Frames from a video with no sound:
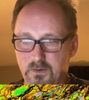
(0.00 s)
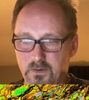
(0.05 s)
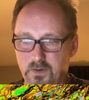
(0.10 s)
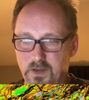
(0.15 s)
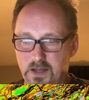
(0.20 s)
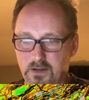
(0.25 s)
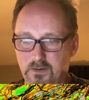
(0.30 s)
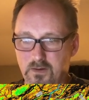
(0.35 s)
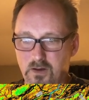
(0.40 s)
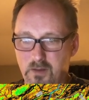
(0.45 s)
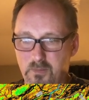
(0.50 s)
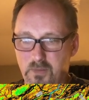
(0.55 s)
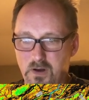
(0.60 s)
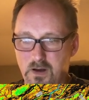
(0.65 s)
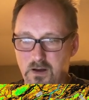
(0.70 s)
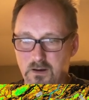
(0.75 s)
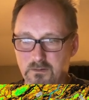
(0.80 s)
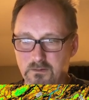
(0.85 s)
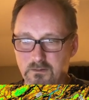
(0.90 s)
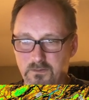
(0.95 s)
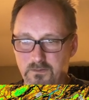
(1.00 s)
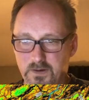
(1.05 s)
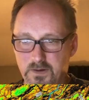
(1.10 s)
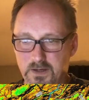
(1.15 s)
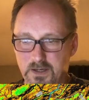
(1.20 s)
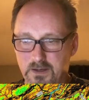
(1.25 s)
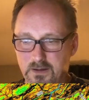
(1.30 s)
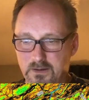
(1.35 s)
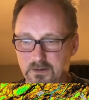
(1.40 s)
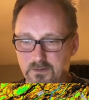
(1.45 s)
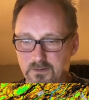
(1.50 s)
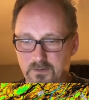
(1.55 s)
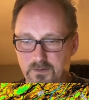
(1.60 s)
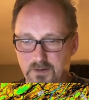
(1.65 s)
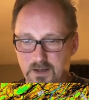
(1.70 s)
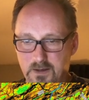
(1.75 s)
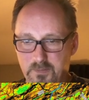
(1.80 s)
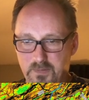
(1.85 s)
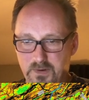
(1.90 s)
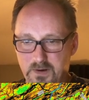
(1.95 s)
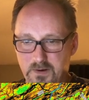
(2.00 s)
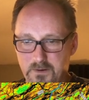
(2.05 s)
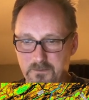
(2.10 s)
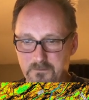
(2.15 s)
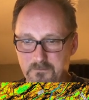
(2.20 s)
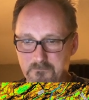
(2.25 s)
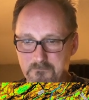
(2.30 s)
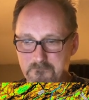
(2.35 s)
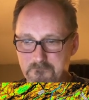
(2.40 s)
to that topography type here.